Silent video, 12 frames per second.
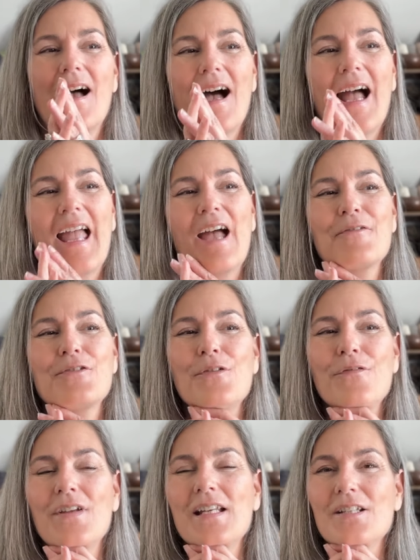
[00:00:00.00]
I have to
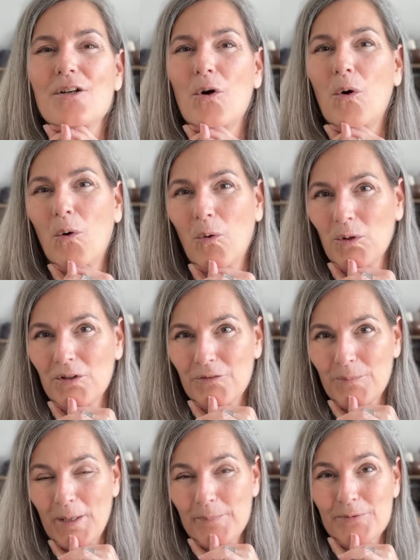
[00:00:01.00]
fit all of
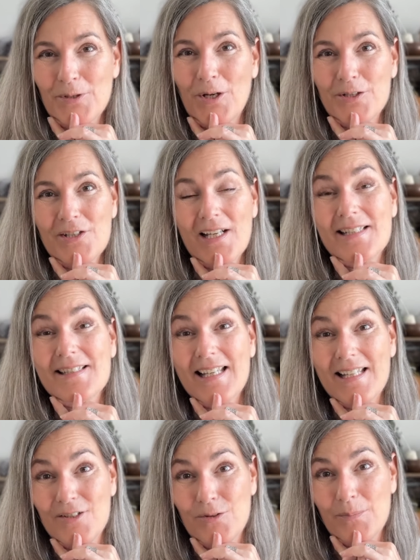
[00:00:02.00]
my projects
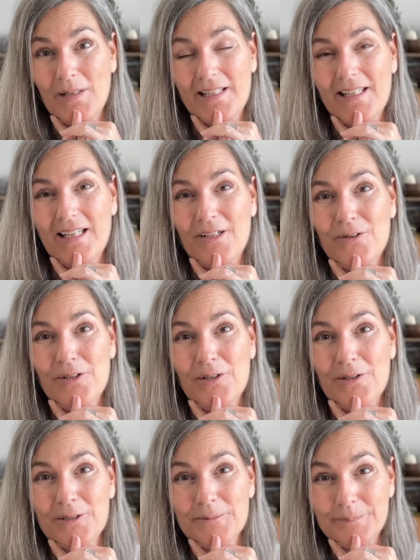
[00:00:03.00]
into my
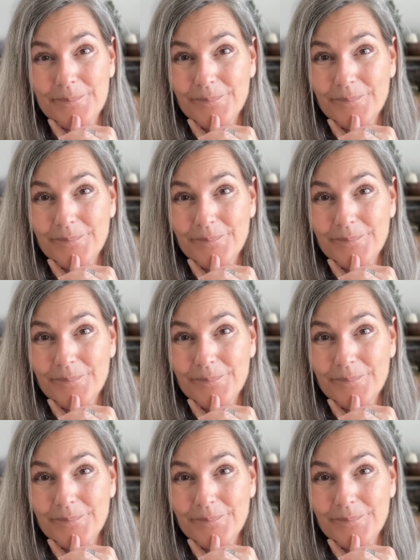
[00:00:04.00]
carry-on.